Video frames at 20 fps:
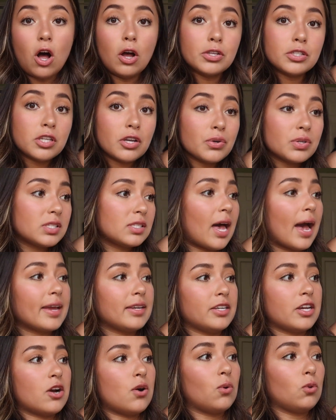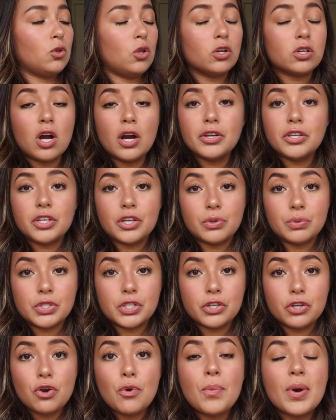Also, side note, look on
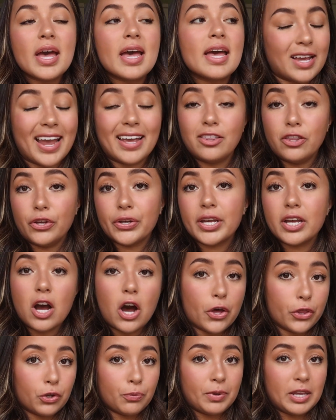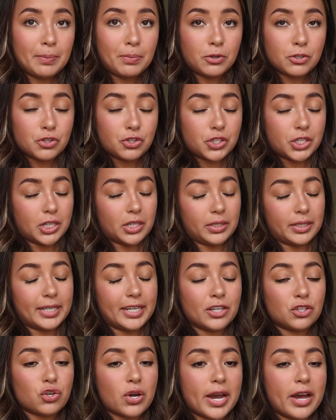YouTube and look at other people's
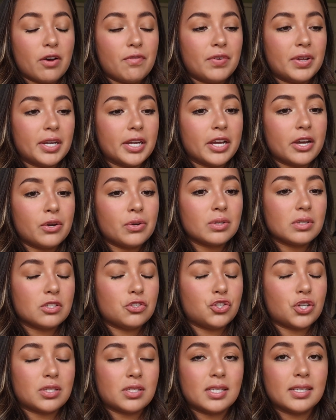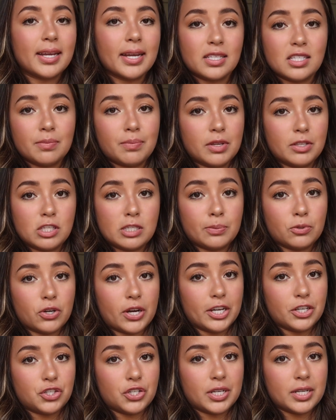cheerleading tryout videos just to get some
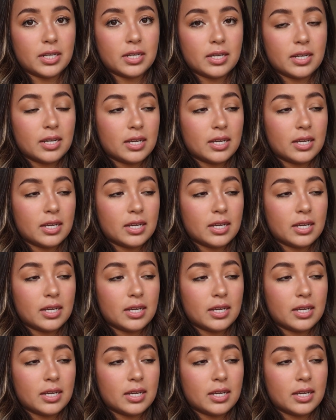inspiration.